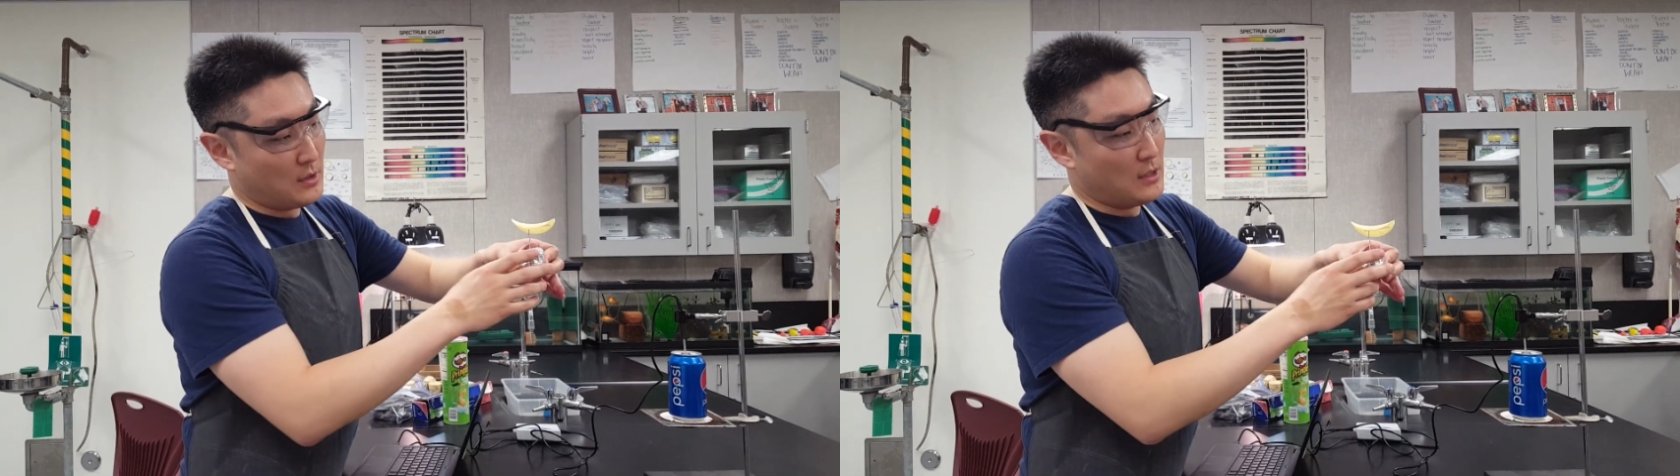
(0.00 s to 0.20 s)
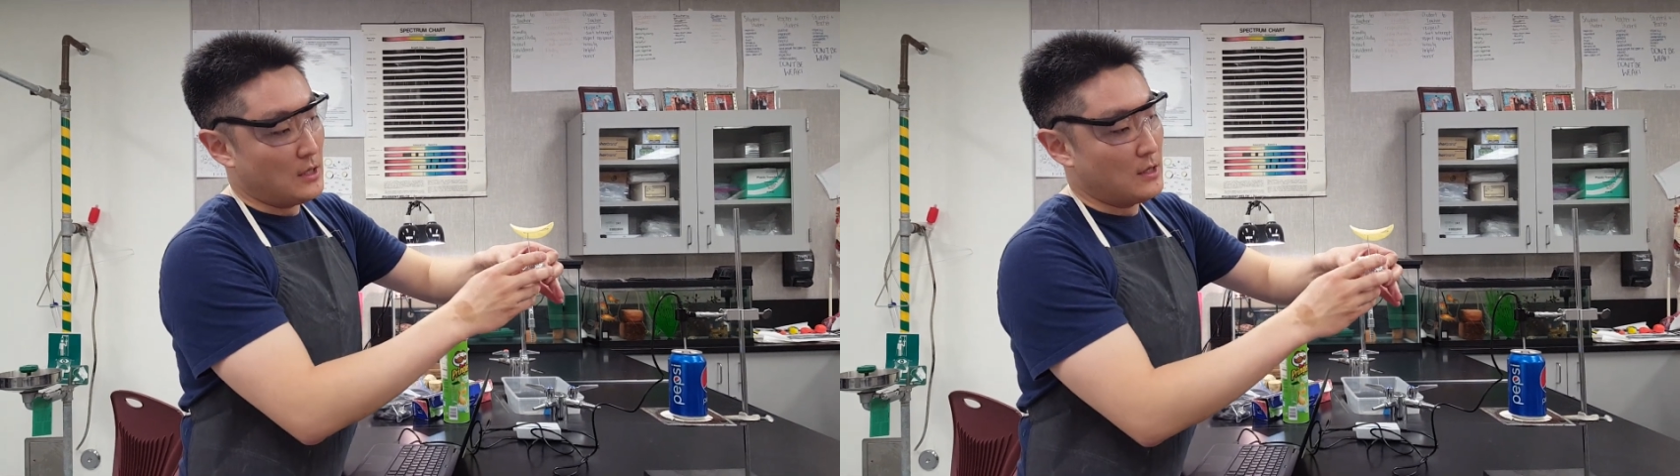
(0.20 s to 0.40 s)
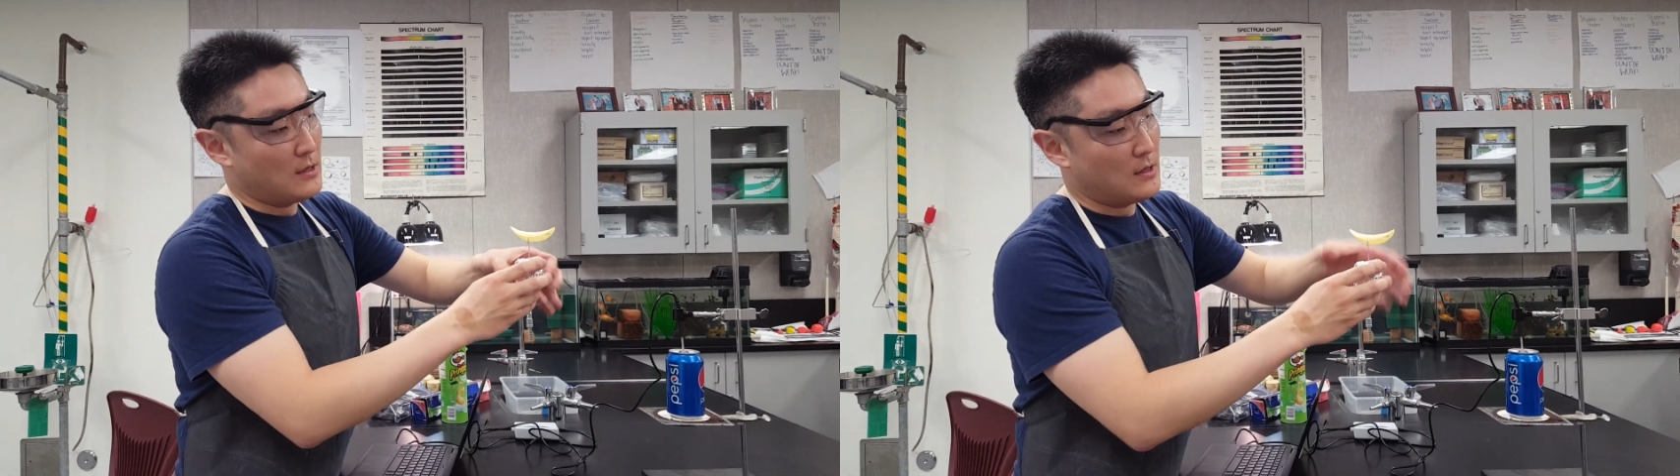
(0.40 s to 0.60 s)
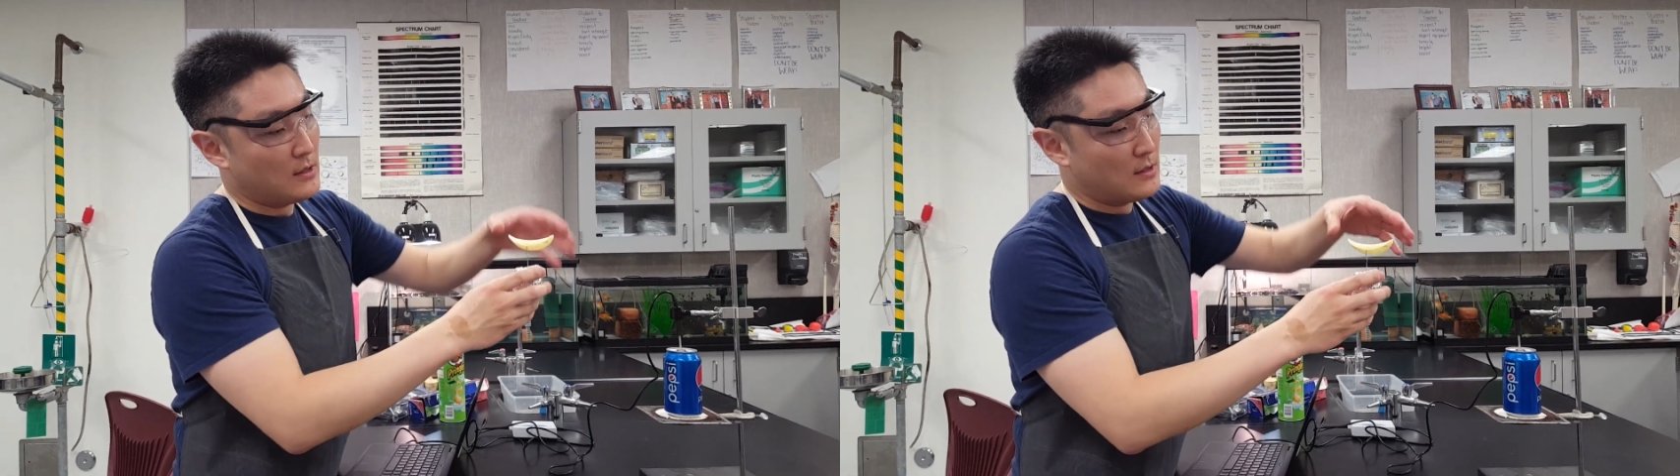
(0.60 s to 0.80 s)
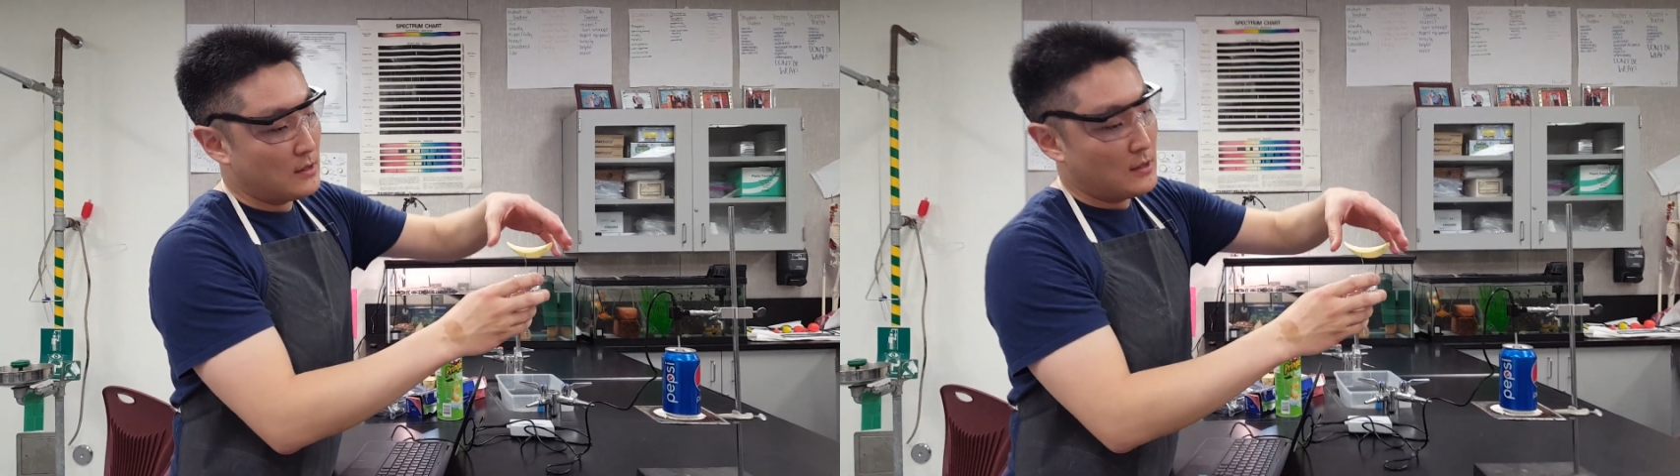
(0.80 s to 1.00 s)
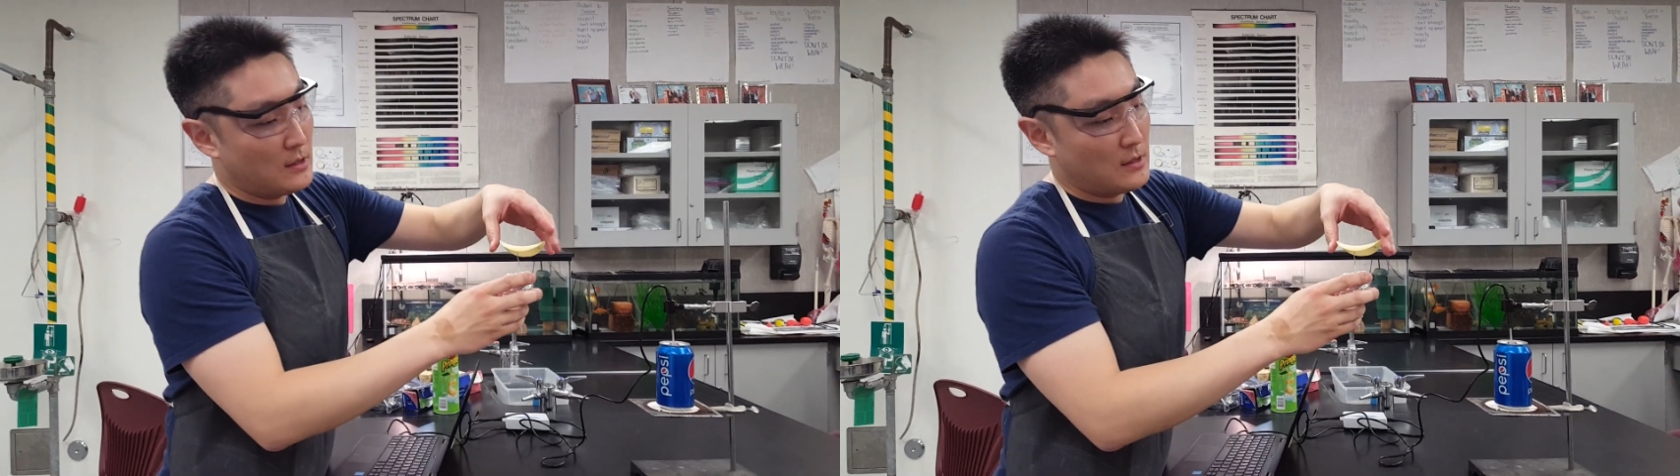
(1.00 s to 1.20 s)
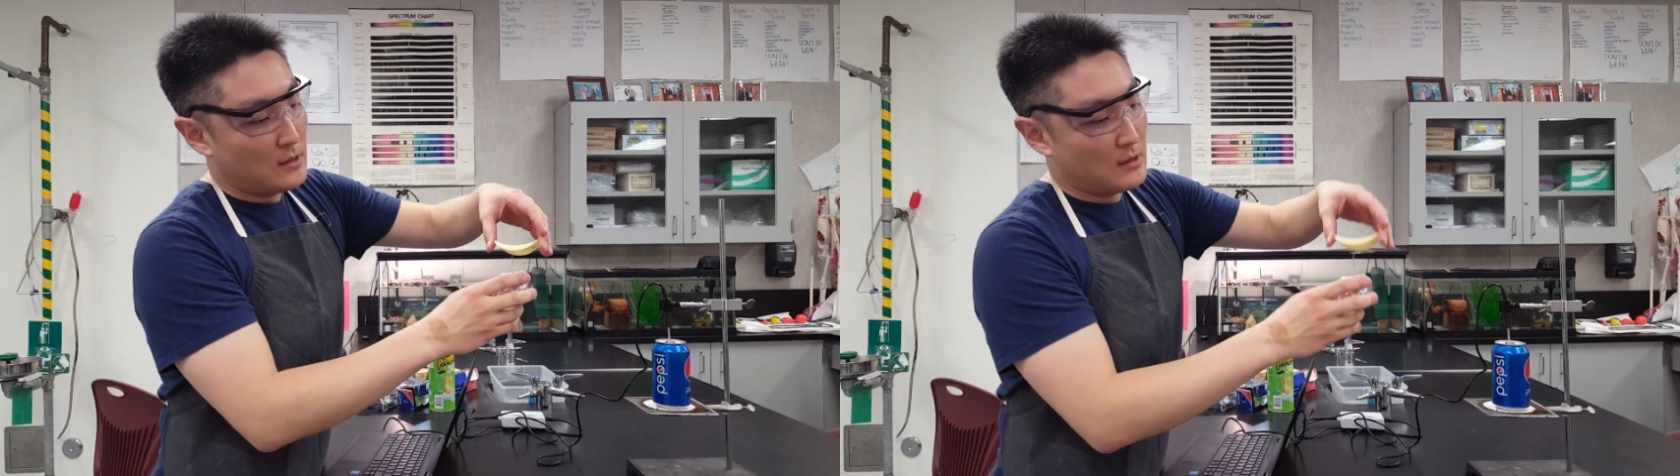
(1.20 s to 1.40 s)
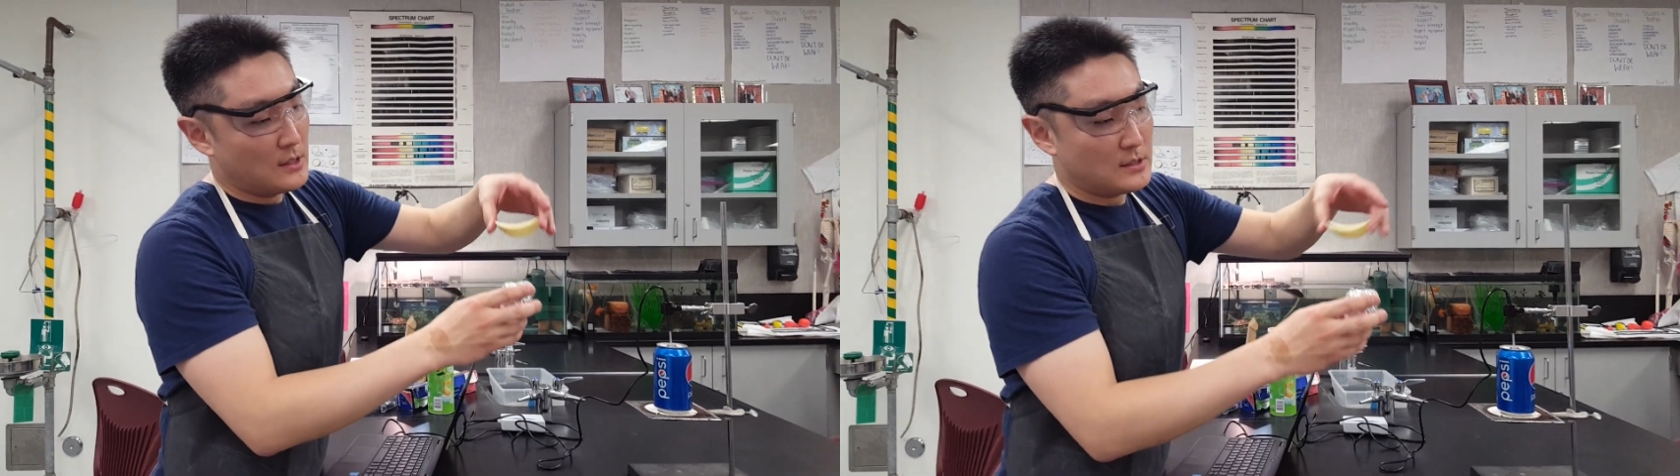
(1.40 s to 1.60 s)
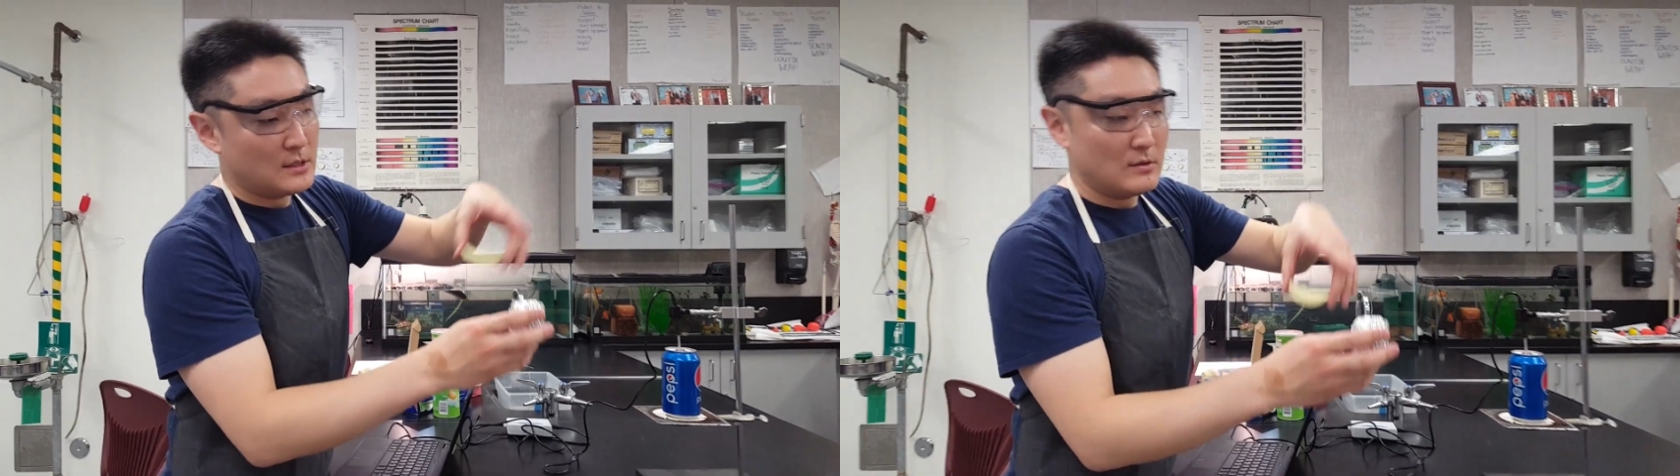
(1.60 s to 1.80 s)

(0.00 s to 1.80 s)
And then this